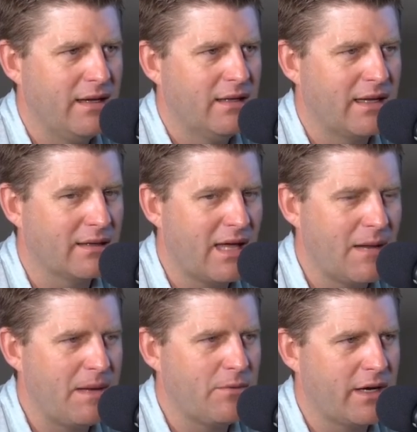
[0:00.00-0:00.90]
Right. Like, a lot
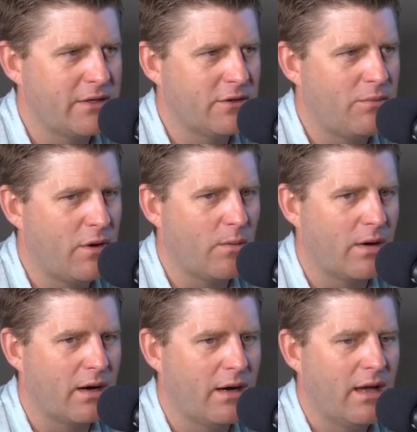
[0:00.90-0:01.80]
of people get to a point
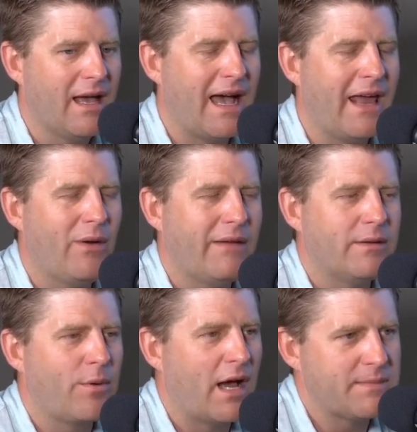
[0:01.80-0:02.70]
where I don't have to
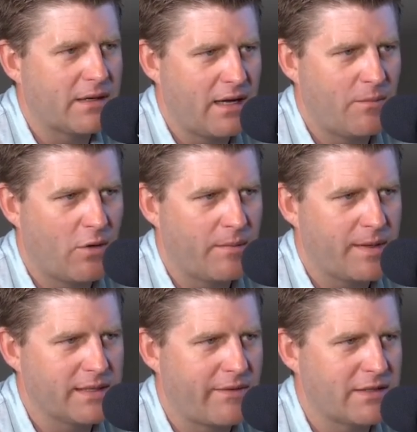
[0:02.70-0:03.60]
prospect anymore
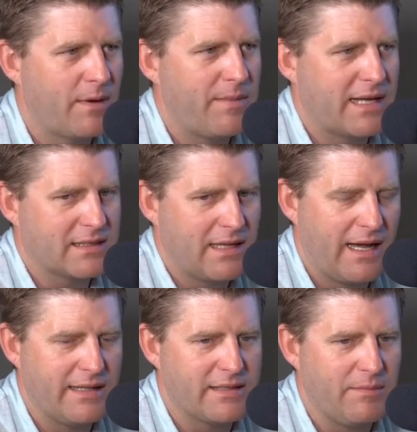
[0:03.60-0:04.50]
because I've got so many past clients,